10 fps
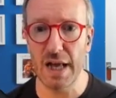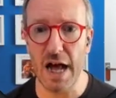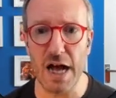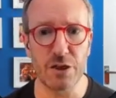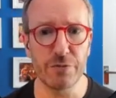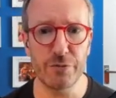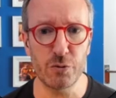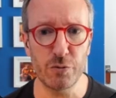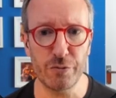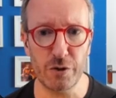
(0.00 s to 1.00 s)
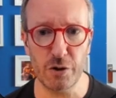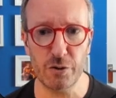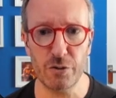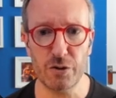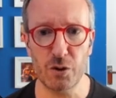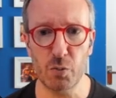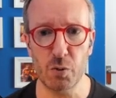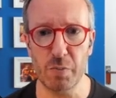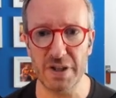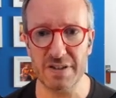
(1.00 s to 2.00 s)
The full flow, though,
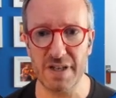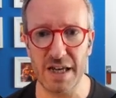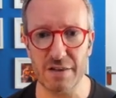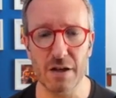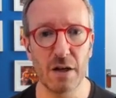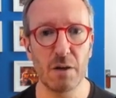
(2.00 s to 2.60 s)
would be to take the